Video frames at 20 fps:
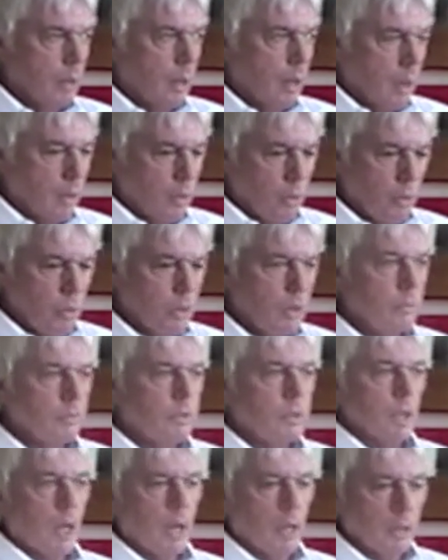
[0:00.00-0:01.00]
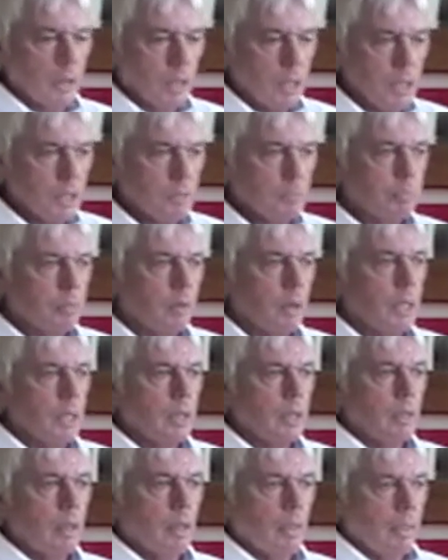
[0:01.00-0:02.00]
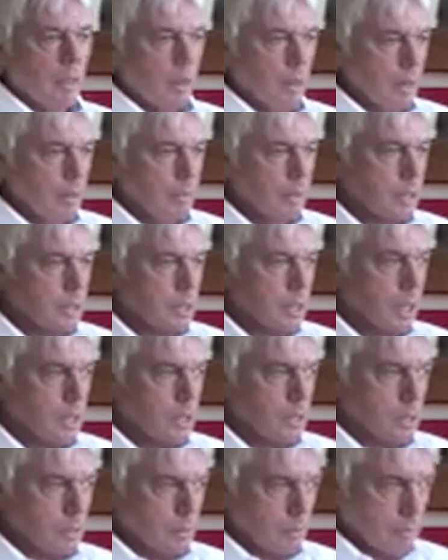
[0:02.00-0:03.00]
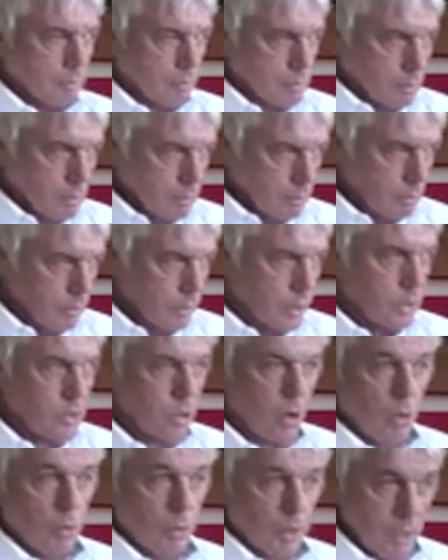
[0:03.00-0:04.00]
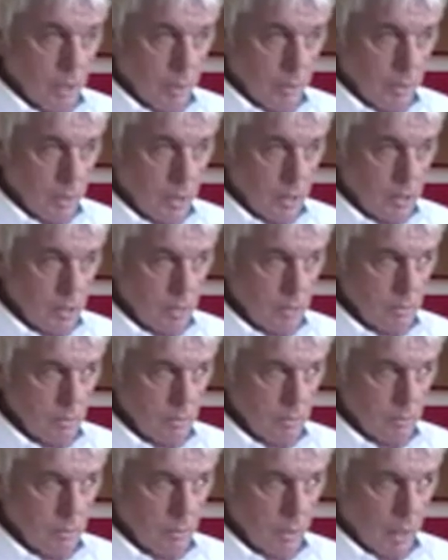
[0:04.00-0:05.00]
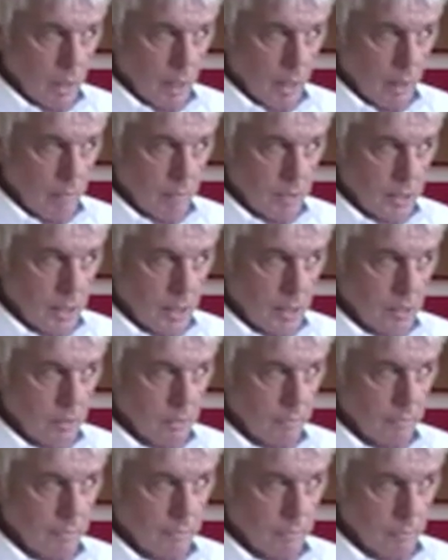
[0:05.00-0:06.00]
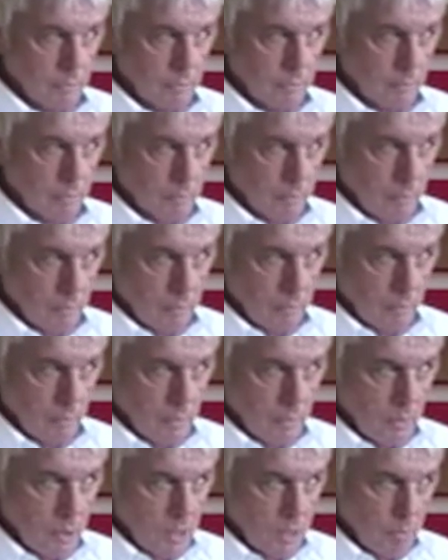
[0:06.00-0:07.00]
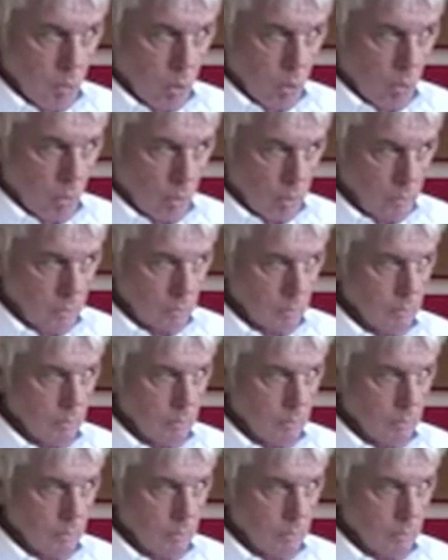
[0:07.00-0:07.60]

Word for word: And all you've done is break the limitation that's holding you in this sense of small.